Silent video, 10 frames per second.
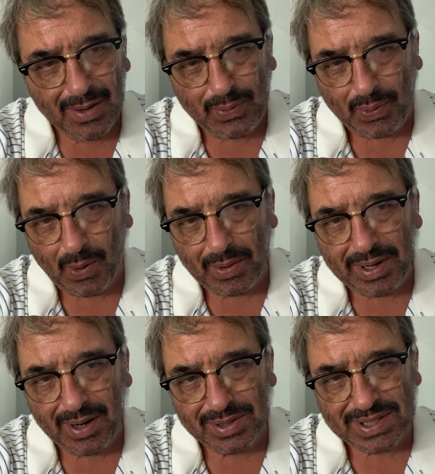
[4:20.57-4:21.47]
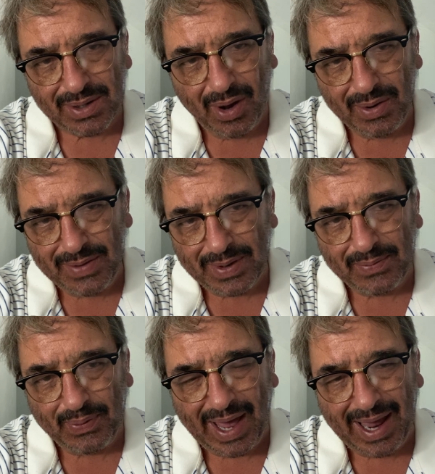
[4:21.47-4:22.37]
4 years ago, even
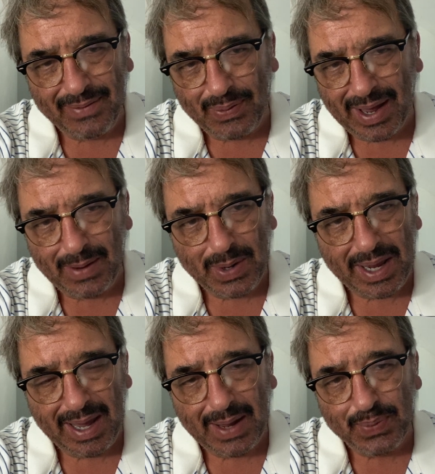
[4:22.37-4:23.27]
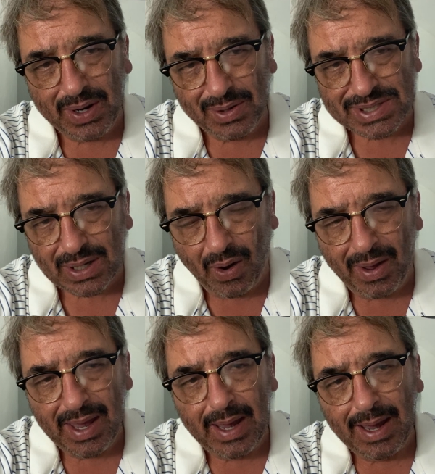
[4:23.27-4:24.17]
5.5 years ago.
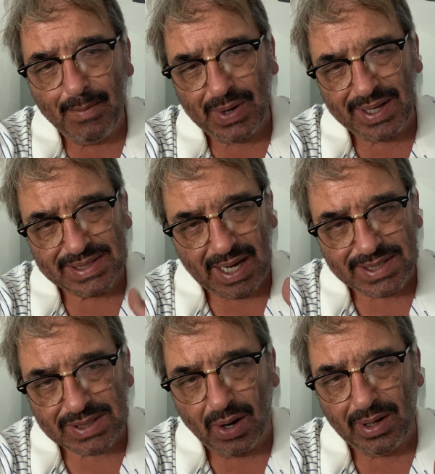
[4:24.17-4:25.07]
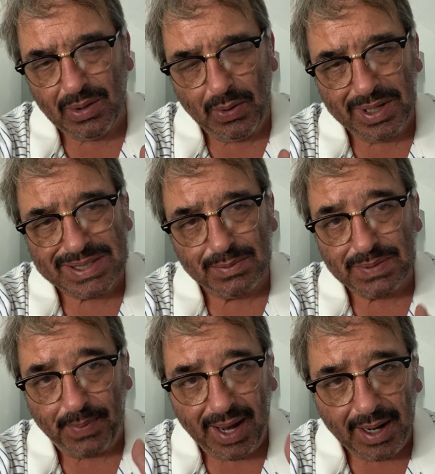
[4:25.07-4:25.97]
But as I started learning some
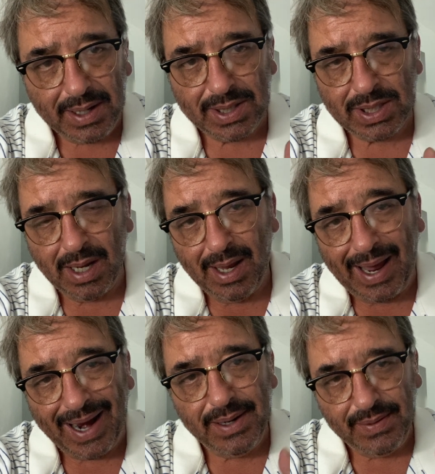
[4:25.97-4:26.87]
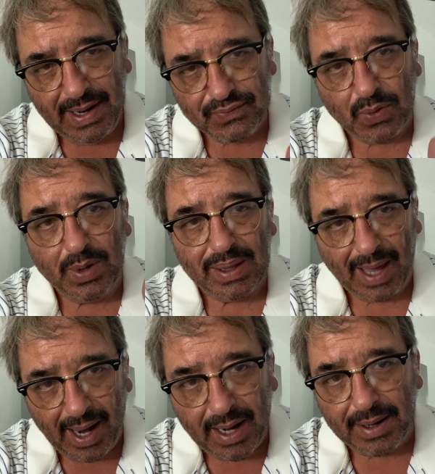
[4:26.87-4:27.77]
Spanish, I didn't have to
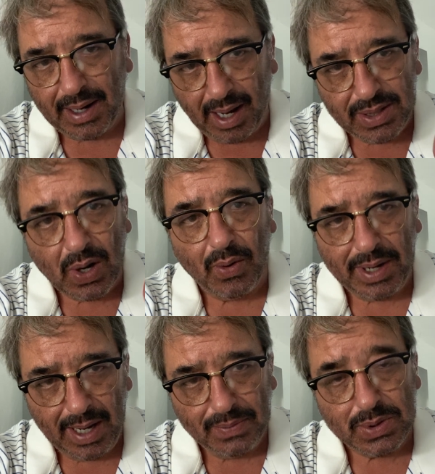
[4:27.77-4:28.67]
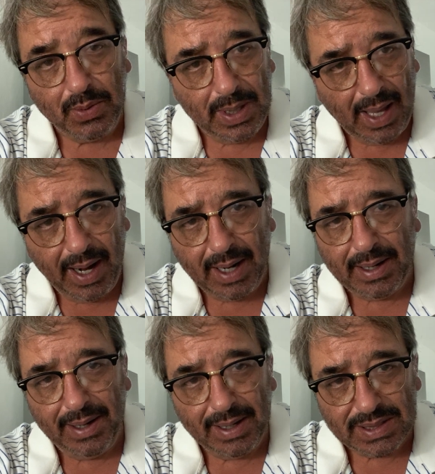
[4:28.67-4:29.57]
rely on it. I don't have to rely on
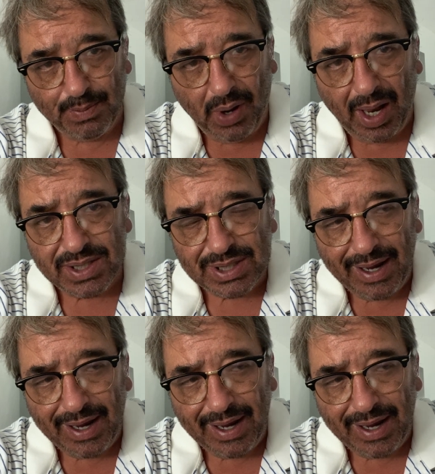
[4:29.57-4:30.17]
it as much.